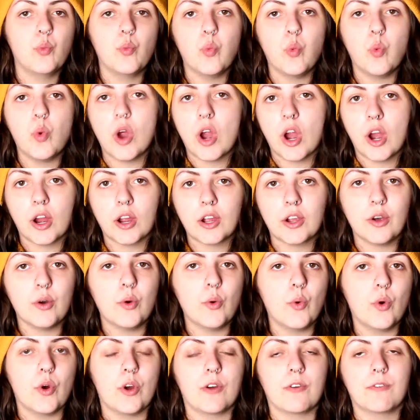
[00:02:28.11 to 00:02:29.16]
work
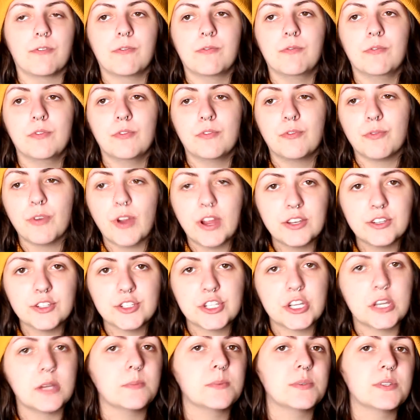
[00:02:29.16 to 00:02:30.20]
or
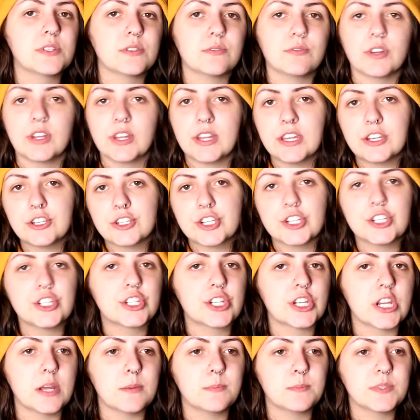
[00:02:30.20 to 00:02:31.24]
friendships,
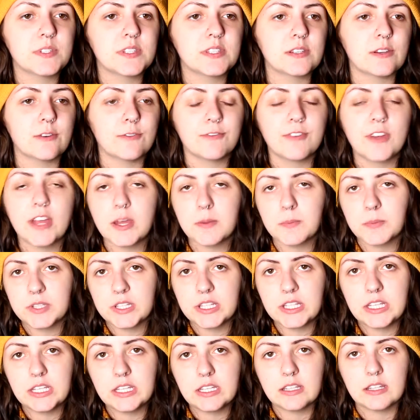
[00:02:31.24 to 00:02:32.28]
relationships, your
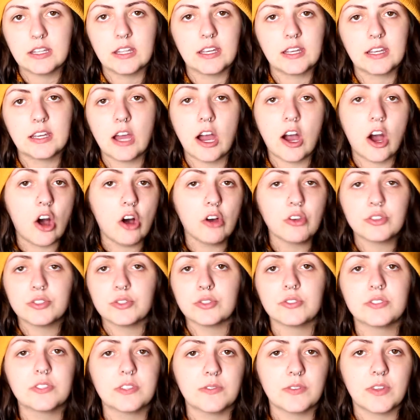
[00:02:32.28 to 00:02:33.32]
family, like all
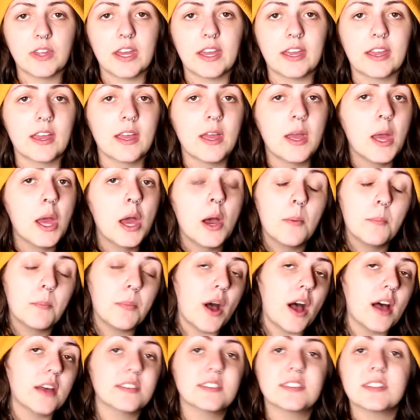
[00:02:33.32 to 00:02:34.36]
sorts of like
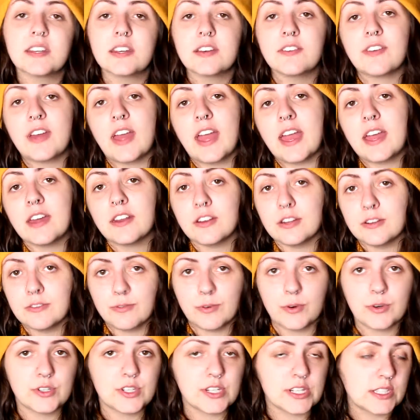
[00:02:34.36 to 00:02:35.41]
positive and
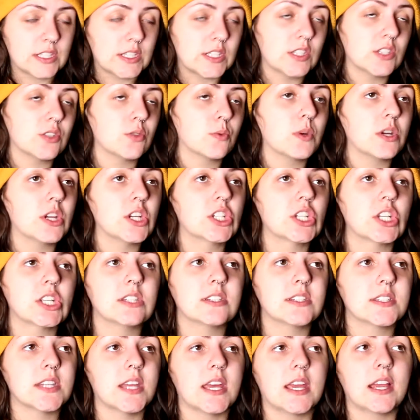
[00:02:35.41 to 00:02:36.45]
unfortunate
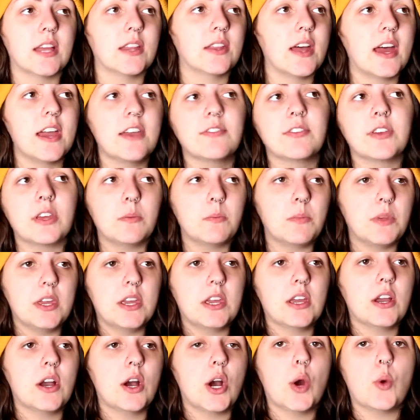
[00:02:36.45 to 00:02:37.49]
situations. Like life can
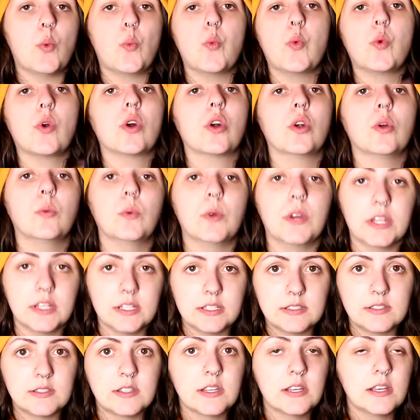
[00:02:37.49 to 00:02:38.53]
be a
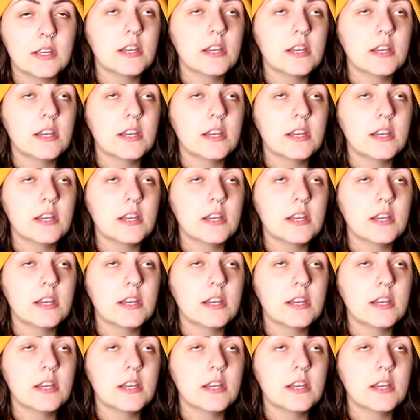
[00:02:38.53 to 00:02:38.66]
whirlwind,